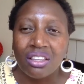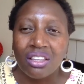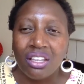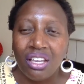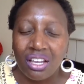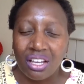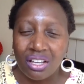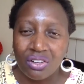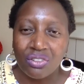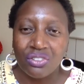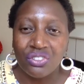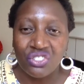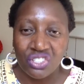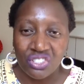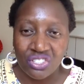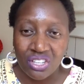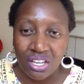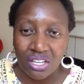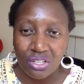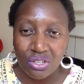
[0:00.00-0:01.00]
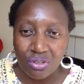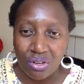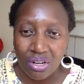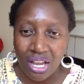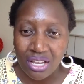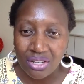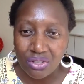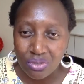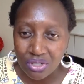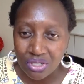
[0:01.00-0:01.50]
They cannot just get you an
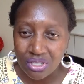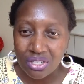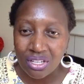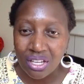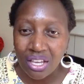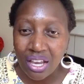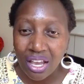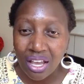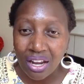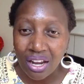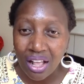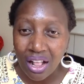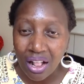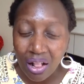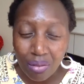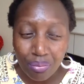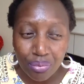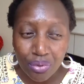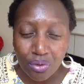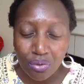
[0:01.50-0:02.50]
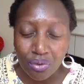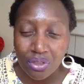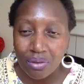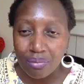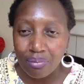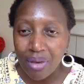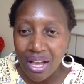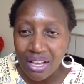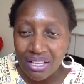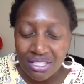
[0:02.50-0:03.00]
I-20. They can help you with a
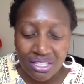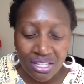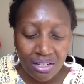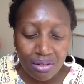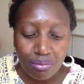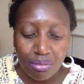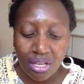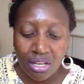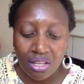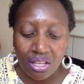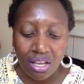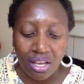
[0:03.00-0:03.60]
bank statement.